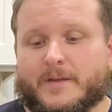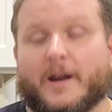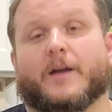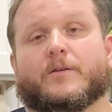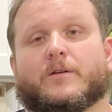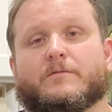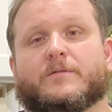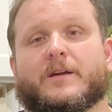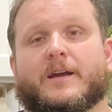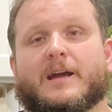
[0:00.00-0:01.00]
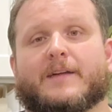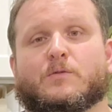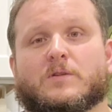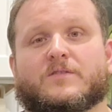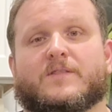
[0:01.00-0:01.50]
in honor of
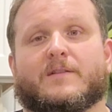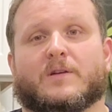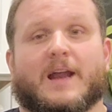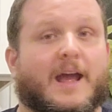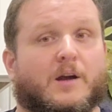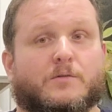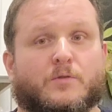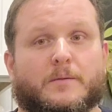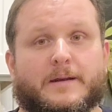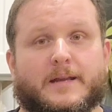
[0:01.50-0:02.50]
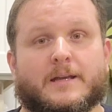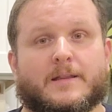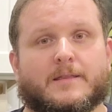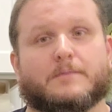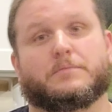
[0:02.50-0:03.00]
everyone's favorite hangover remedy,
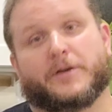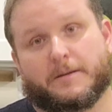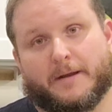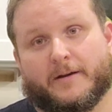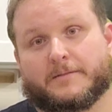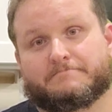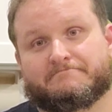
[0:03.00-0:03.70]
the Bloody Mary.